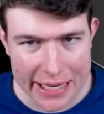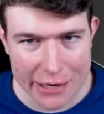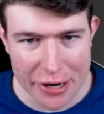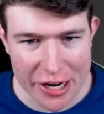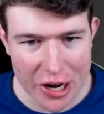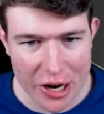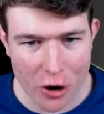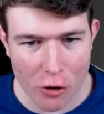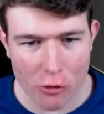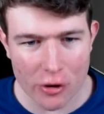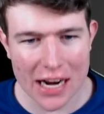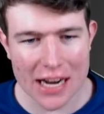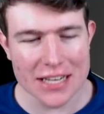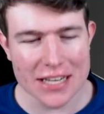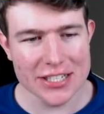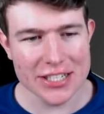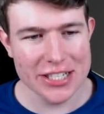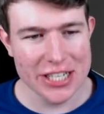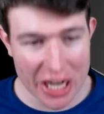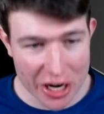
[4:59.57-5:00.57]
we go,
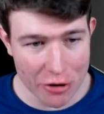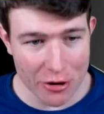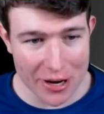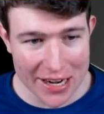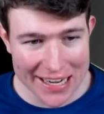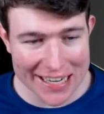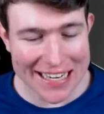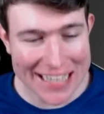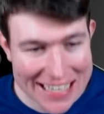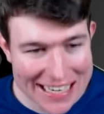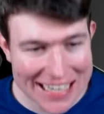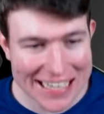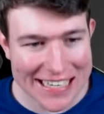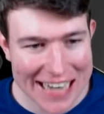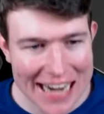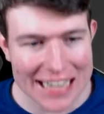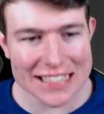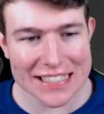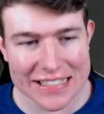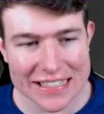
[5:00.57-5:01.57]
guys. Here we are in the
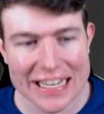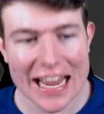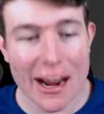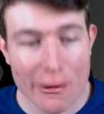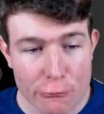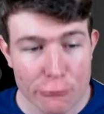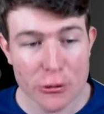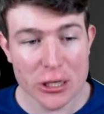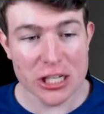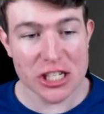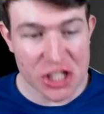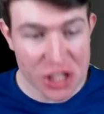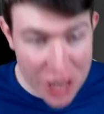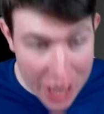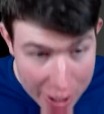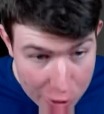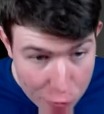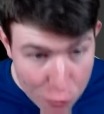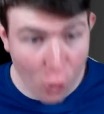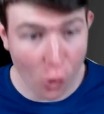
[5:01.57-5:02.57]
next game, which
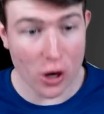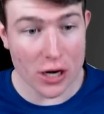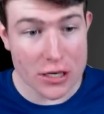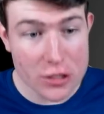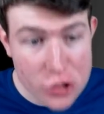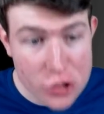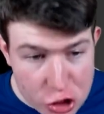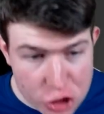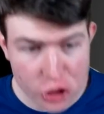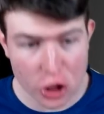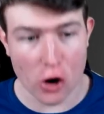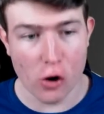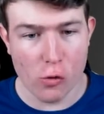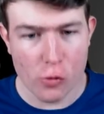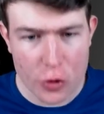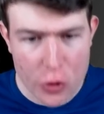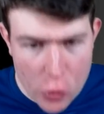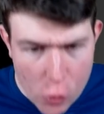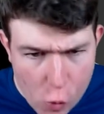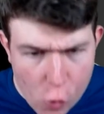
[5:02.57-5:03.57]
I want to
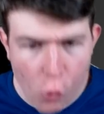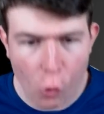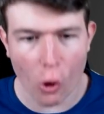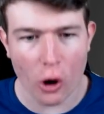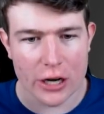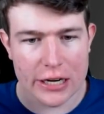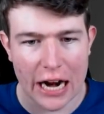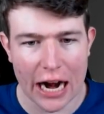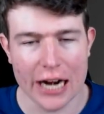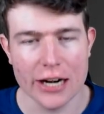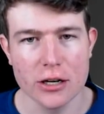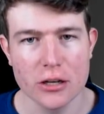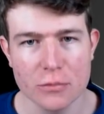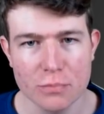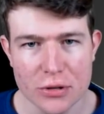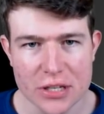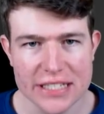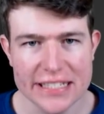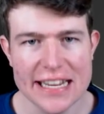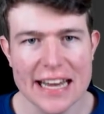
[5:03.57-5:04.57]
show you
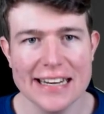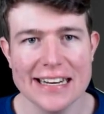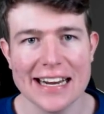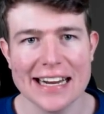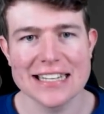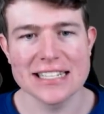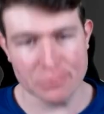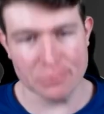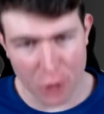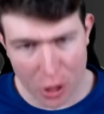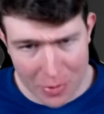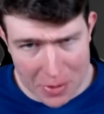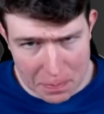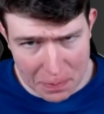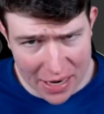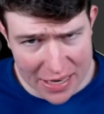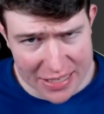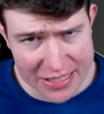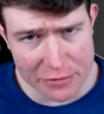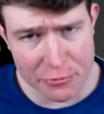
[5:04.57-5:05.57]
100%. Against Mohamed
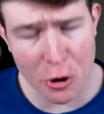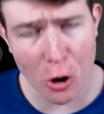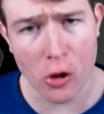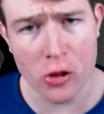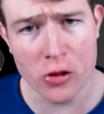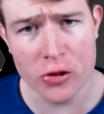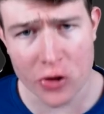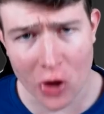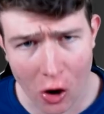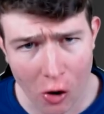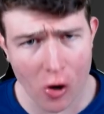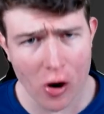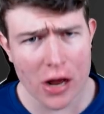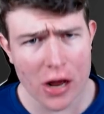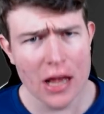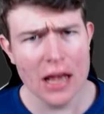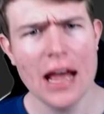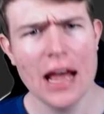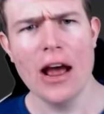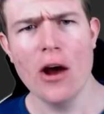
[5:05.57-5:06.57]
Parsi, we all know
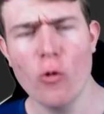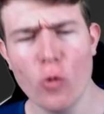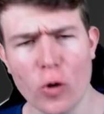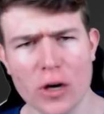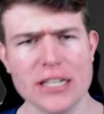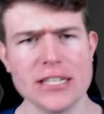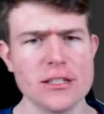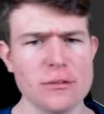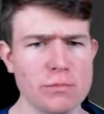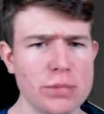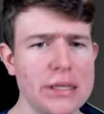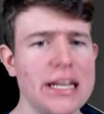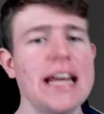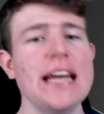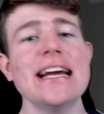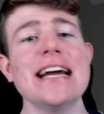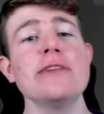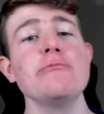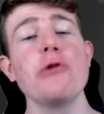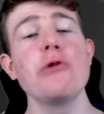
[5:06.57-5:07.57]
what he's
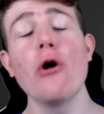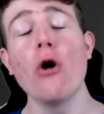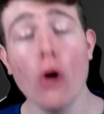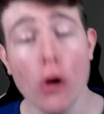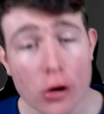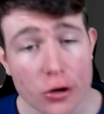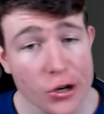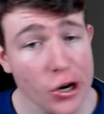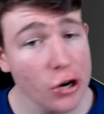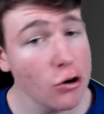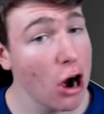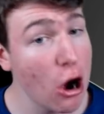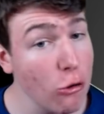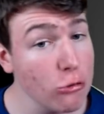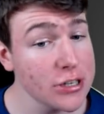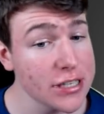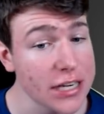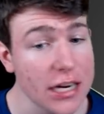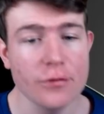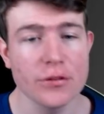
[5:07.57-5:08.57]
playing, and we all know
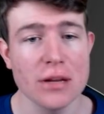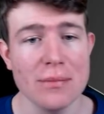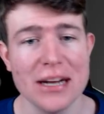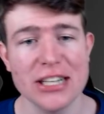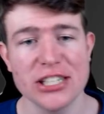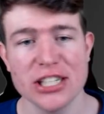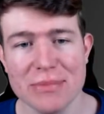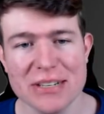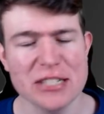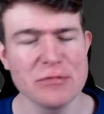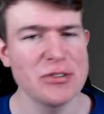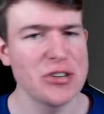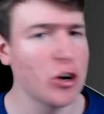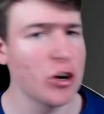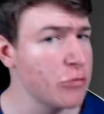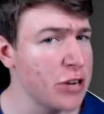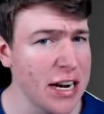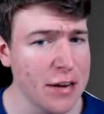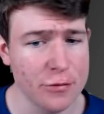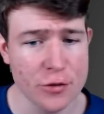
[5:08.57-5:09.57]
how tough the matchup is. We
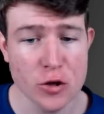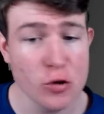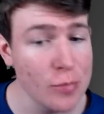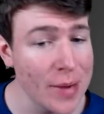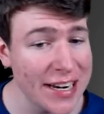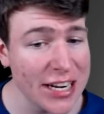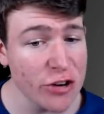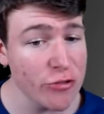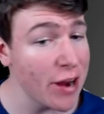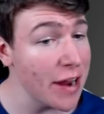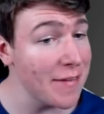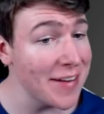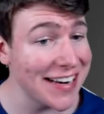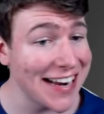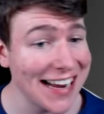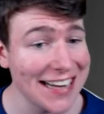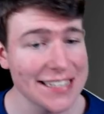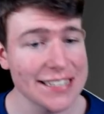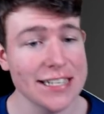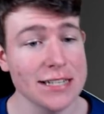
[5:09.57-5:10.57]
don't really have too many graveyard
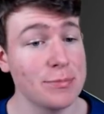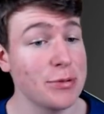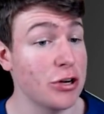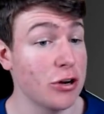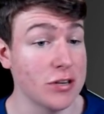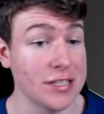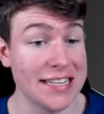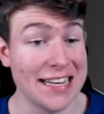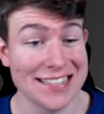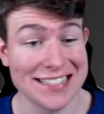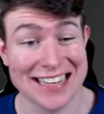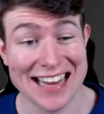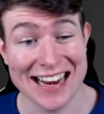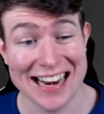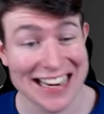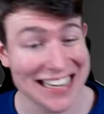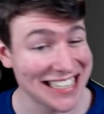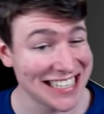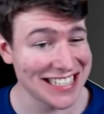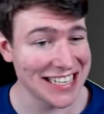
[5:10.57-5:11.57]
answers because he
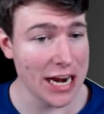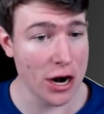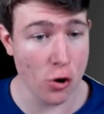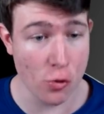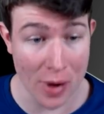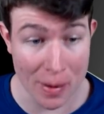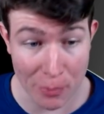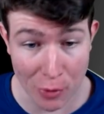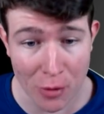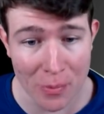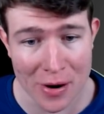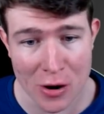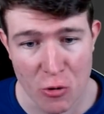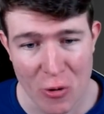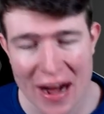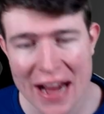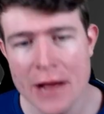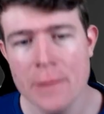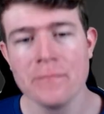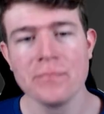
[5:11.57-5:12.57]
can just arrow my bomb
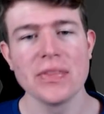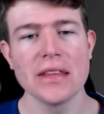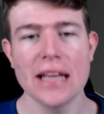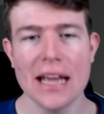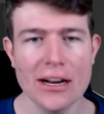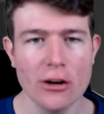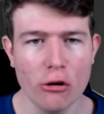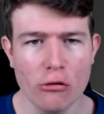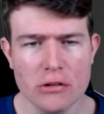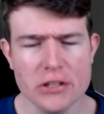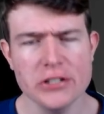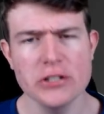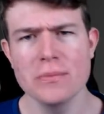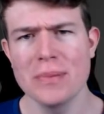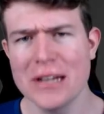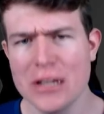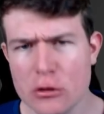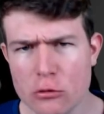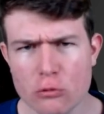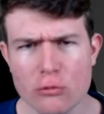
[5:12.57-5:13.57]
away. And also
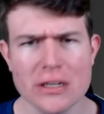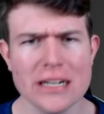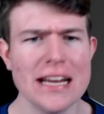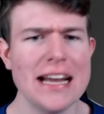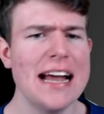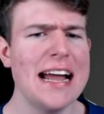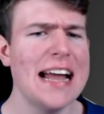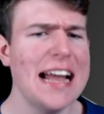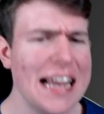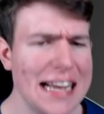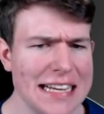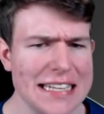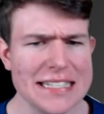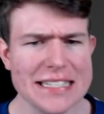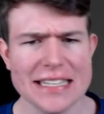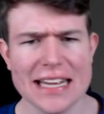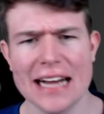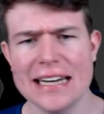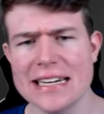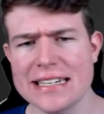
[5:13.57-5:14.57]
Balloon
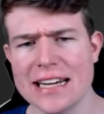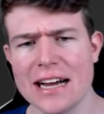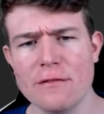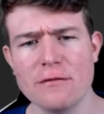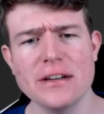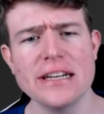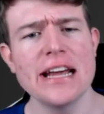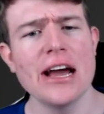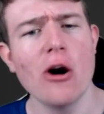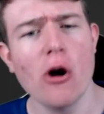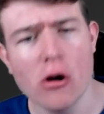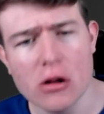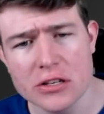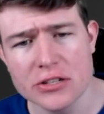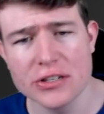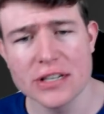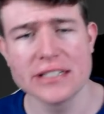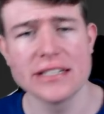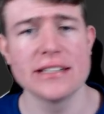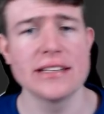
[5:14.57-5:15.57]
is kind of tough, and he
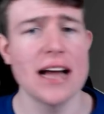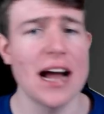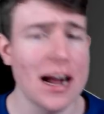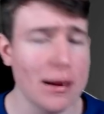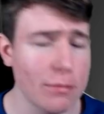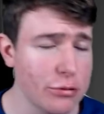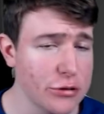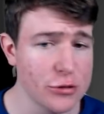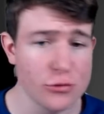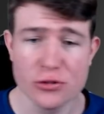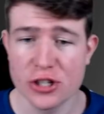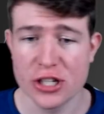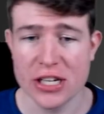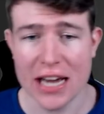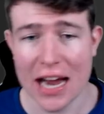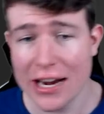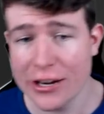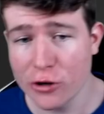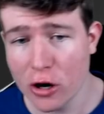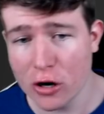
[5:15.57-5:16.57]
also has a Dark Prince, which you
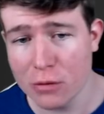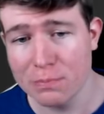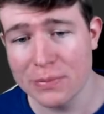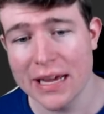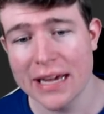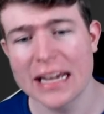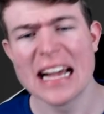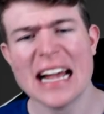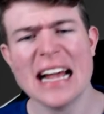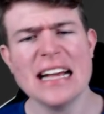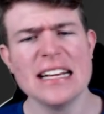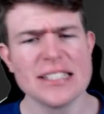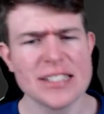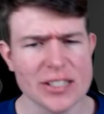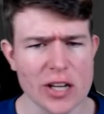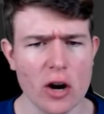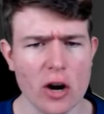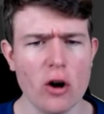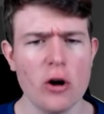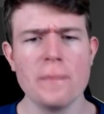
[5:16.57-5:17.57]
can't knock back.
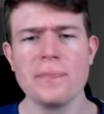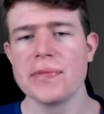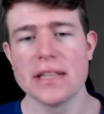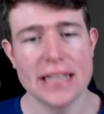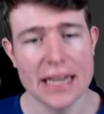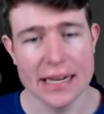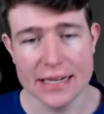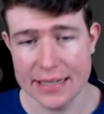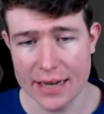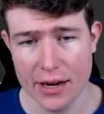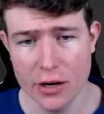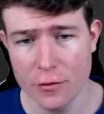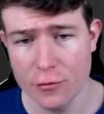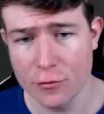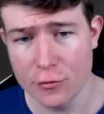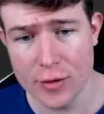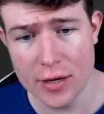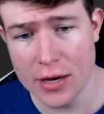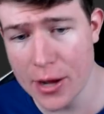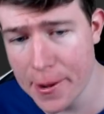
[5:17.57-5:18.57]
So there are
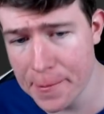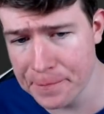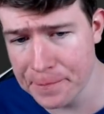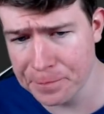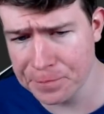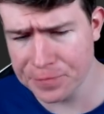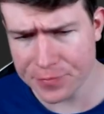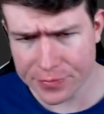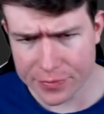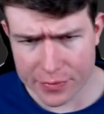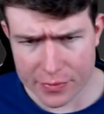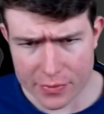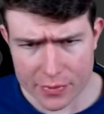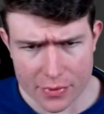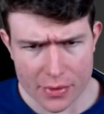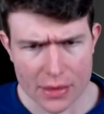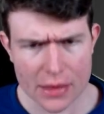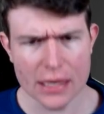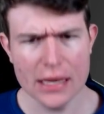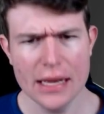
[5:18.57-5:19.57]

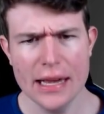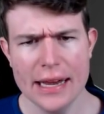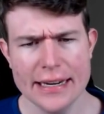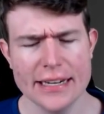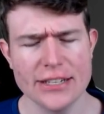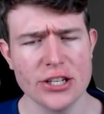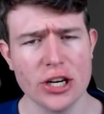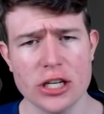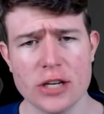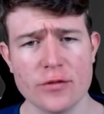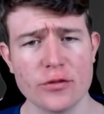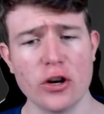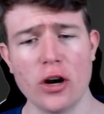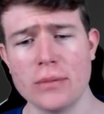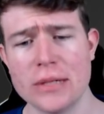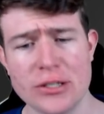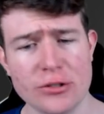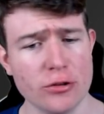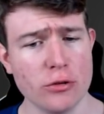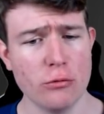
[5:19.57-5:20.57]
a ton of
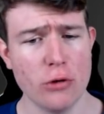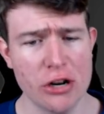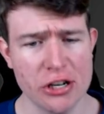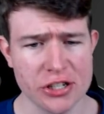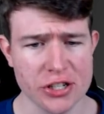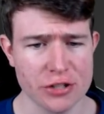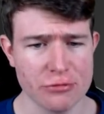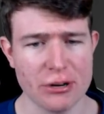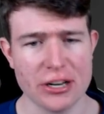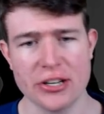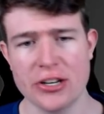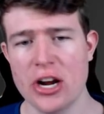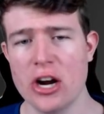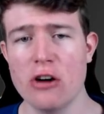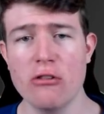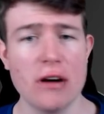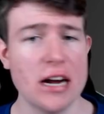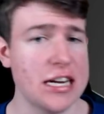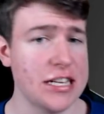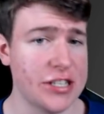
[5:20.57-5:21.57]
Goblin dual versions right
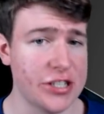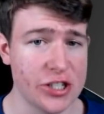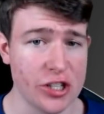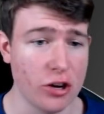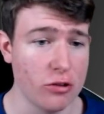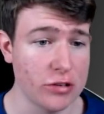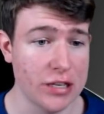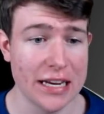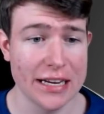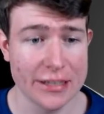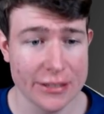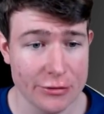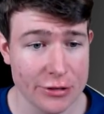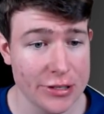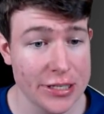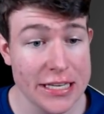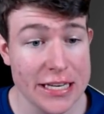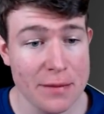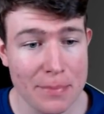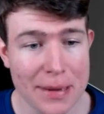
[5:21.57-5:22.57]
now. I showed like
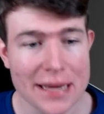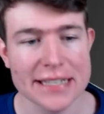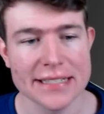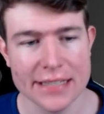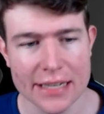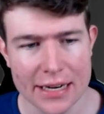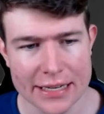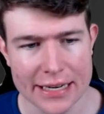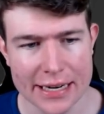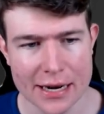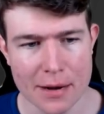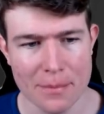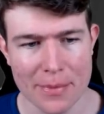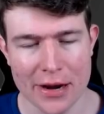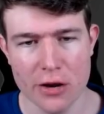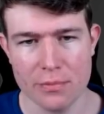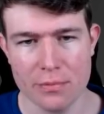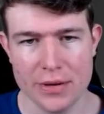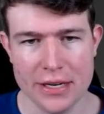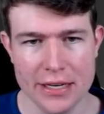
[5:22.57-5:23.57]
the best ladder deck in
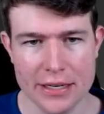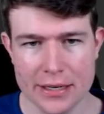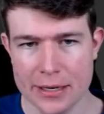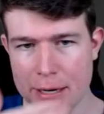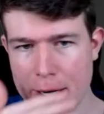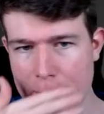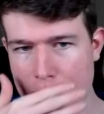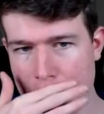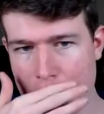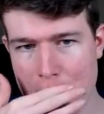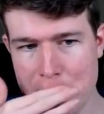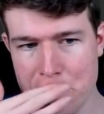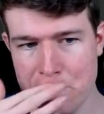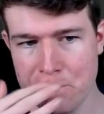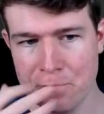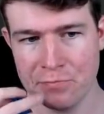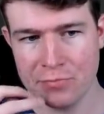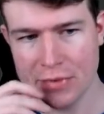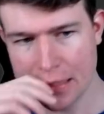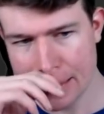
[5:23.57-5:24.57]
my
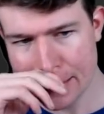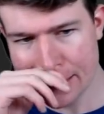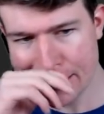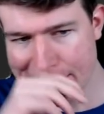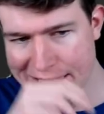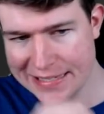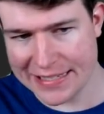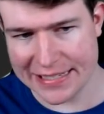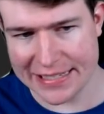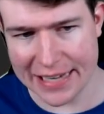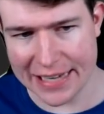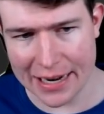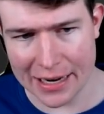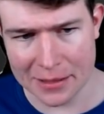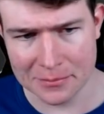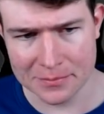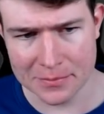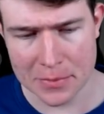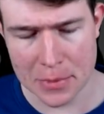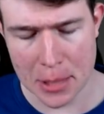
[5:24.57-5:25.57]
opinion
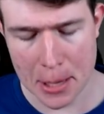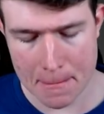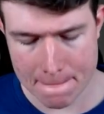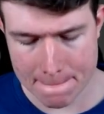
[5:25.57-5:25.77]
some